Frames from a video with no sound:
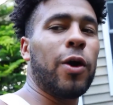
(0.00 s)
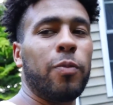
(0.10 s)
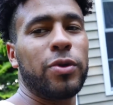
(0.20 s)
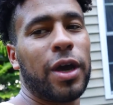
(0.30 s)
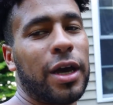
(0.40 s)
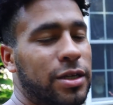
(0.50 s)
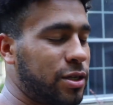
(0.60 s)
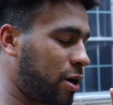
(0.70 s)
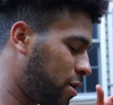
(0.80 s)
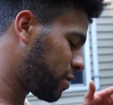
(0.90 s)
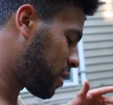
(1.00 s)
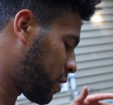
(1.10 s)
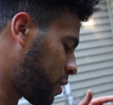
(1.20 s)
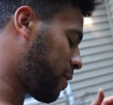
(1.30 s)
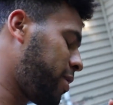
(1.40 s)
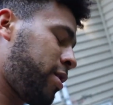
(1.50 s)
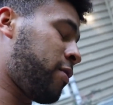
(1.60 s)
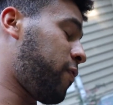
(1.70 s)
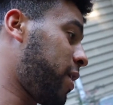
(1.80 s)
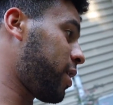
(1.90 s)
hope you guys are all good. I mean,
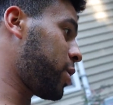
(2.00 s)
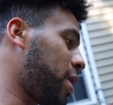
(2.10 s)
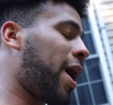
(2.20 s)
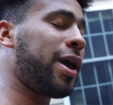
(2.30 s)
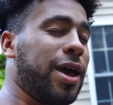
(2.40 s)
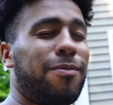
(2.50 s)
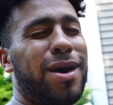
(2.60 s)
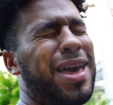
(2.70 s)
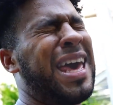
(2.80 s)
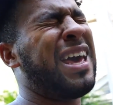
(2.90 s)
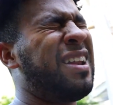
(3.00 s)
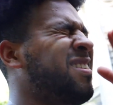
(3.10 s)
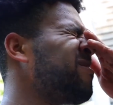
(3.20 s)
fucking, I hit my head